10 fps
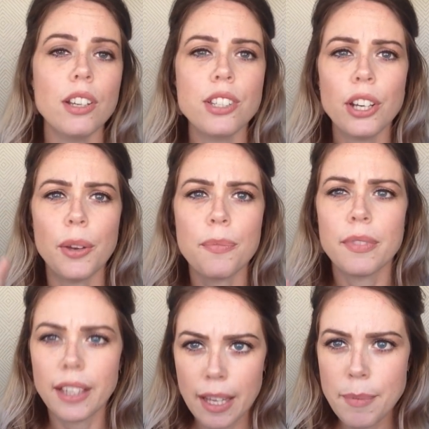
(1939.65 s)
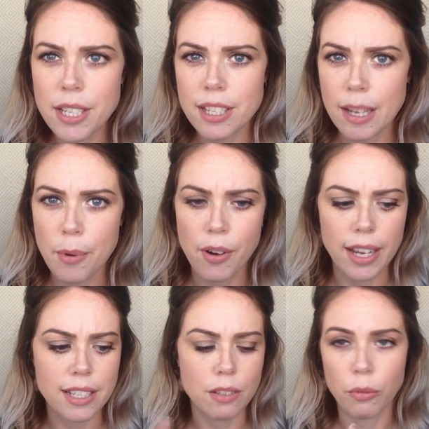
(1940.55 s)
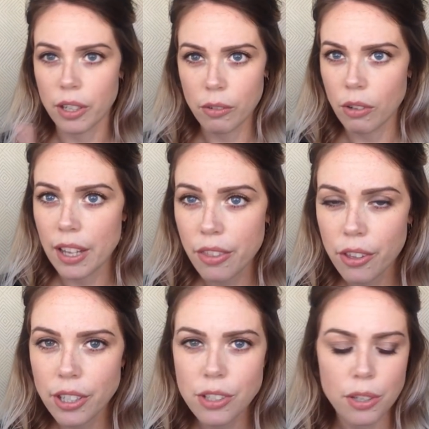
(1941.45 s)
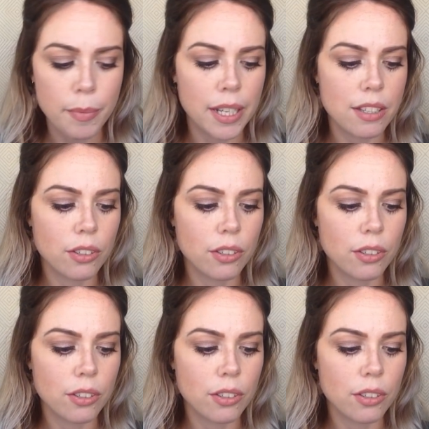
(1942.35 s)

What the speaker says: So let me just summarize. We're at 32 minutes,